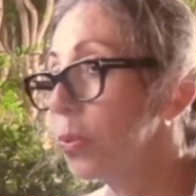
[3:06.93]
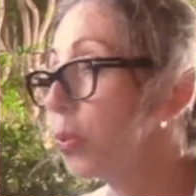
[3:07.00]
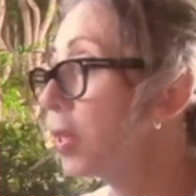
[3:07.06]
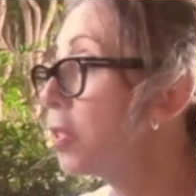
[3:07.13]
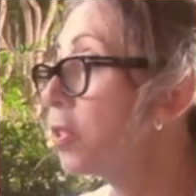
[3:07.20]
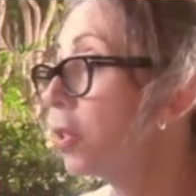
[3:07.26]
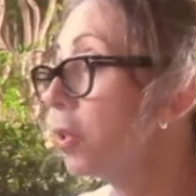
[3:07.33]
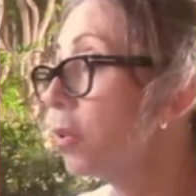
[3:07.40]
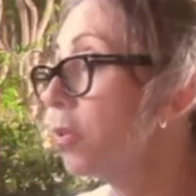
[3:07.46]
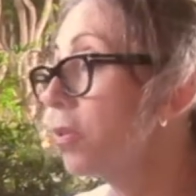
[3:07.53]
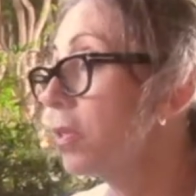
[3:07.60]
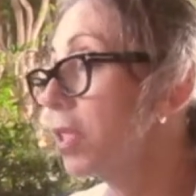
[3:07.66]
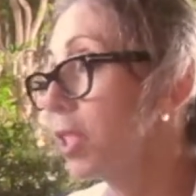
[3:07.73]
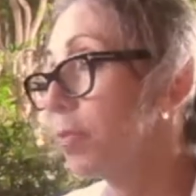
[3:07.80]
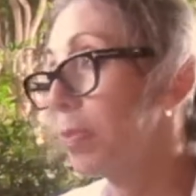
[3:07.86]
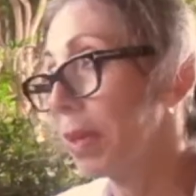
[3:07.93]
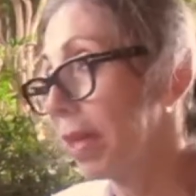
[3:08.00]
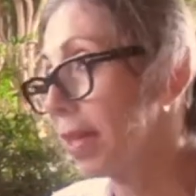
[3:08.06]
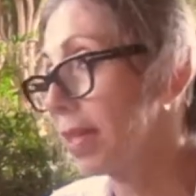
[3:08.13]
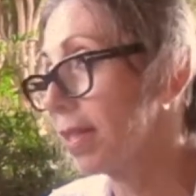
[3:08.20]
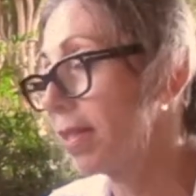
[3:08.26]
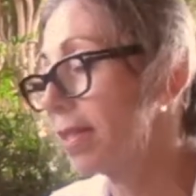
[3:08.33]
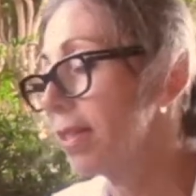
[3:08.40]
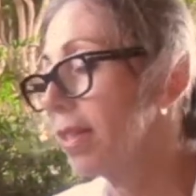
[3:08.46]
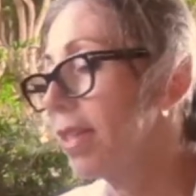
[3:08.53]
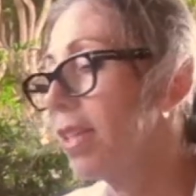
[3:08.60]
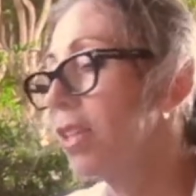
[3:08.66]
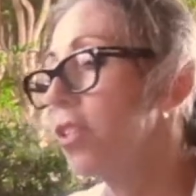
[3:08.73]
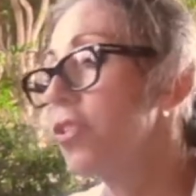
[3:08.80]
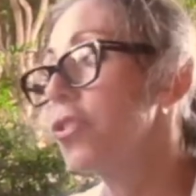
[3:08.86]
window displays
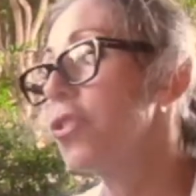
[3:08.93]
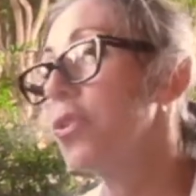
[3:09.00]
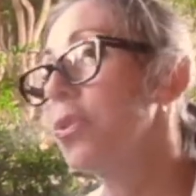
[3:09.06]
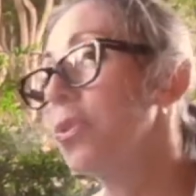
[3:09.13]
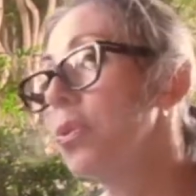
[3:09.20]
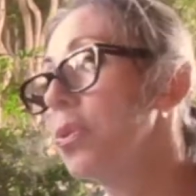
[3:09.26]
to